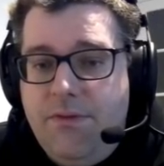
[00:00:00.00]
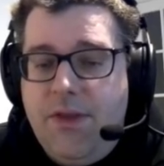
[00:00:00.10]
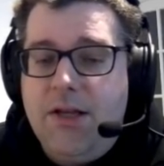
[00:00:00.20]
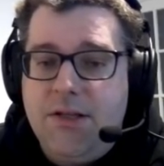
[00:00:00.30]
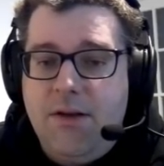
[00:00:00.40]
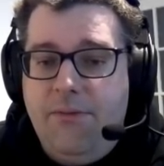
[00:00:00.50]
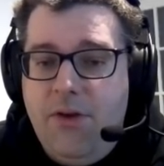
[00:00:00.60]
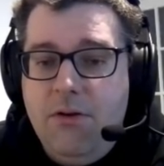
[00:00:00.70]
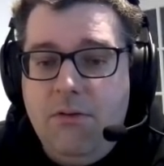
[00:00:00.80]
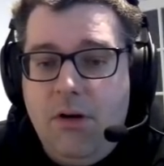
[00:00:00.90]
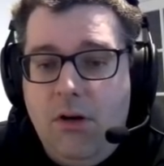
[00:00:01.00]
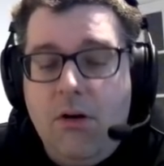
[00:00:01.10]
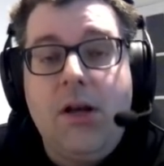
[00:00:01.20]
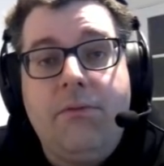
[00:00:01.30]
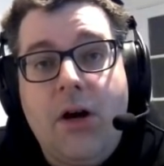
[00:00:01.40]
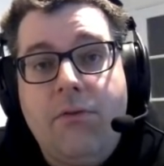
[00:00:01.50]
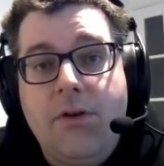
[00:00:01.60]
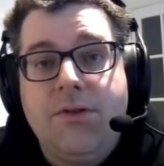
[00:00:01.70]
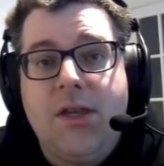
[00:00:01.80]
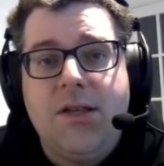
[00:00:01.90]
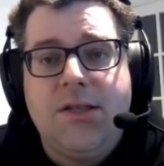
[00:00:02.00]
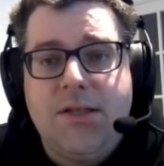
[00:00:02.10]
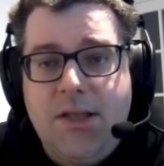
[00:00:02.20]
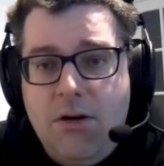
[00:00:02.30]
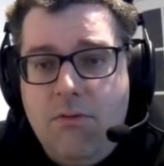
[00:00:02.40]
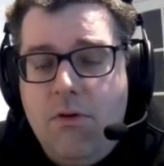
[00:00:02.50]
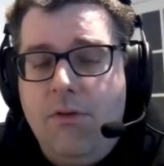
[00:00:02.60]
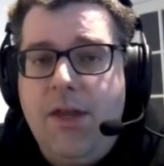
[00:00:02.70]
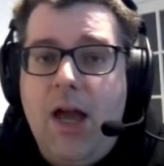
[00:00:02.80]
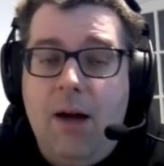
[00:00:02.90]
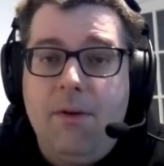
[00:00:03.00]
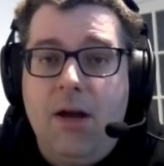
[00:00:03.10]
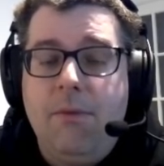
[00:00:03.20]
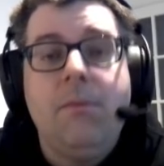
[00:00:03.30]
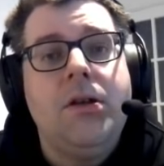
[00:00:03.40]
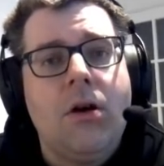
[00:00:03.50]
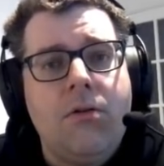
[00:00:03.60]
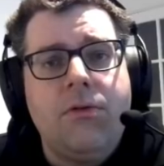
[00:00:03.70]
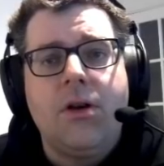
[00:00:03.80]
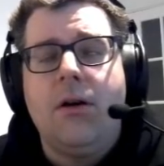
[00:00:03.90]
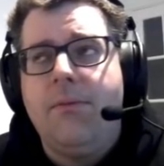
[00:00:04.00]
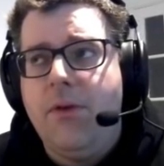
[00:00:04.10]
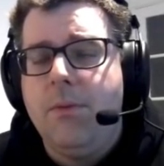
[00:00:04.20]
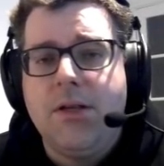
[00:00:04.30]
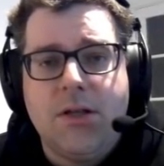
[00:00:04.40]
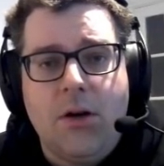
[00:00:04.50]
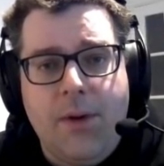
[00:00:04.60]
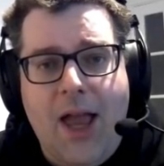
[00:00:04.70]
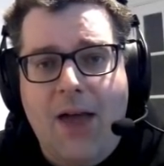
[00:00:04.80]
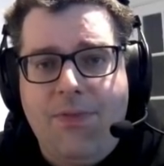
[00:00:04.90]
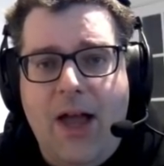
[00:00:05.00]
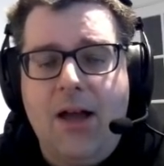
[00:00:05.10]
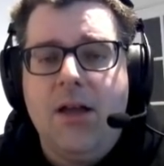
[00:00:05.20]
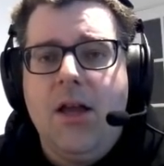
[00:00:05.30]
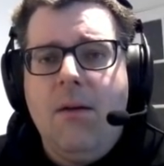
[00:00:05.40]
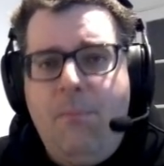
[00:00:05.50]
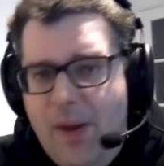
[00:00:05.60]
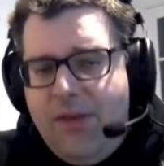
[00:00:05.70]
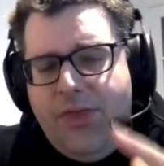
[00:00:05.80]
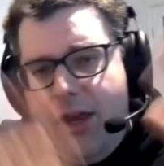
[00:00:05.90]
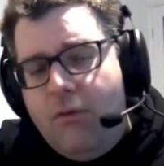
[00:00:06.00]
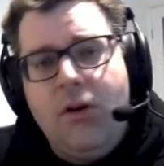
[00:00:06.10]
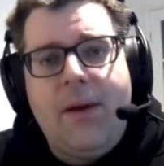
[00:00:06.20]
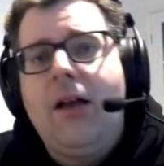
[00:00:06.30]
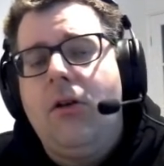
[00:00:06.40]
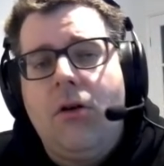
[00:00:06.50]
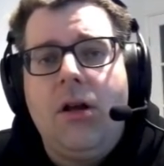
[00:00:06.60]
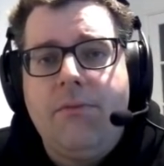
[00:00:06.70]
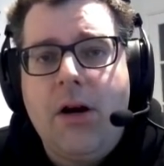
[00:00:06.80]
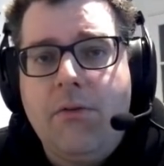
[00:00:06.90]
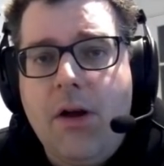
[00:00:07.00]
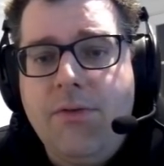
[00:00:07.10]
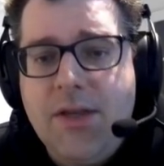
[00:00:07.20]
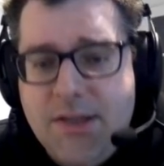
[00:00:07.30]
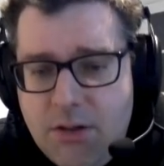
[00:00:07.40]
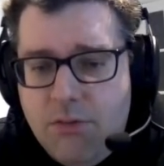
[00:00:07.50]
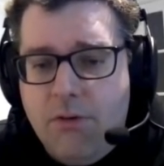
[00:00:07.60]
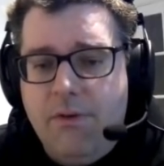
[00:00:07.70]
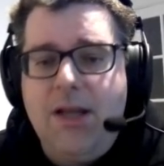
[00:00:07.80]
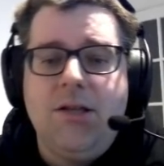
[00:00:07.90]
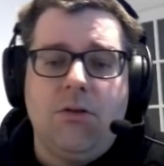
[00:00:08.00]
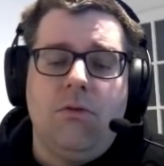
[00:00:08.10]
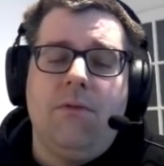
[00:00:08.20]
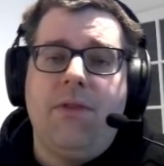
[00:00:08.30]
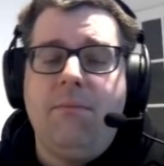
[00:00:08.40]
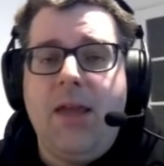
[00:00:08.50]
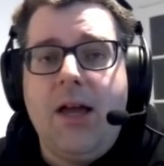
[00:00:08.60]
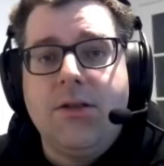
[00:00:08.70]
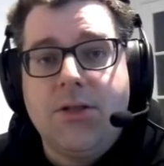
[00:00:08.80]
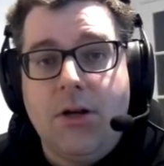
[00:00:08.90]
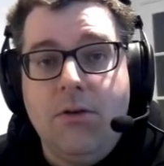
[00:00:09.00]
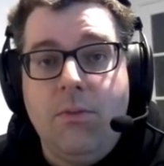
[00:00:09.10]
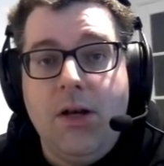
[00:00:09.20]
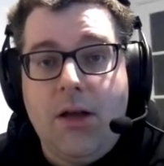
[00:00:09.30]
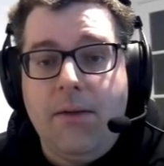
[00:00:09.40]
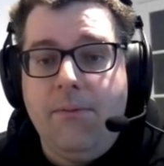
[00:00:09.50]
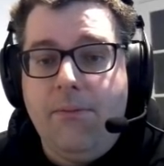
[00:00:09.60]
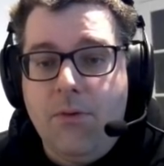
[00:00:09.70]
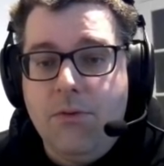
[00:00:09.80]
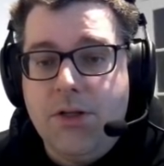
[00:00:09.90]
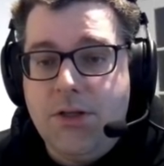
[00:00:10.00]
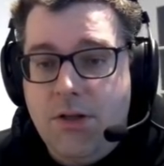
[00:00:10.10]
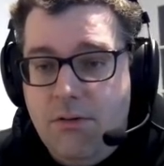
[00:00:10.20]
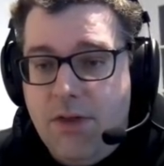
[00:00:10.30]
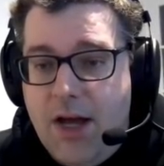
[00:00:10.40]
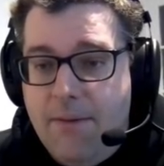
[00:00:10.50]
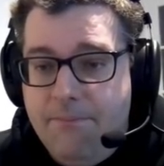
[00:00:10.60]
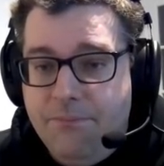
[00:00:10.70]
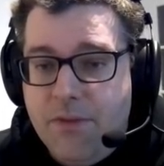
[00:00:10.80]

There's a few Long Island railroads that are still on the upcoming. We know that a few weeks ago we had that big thing all about Long Island Railroad. They're still not released all of them yet, so we're looking forward to that.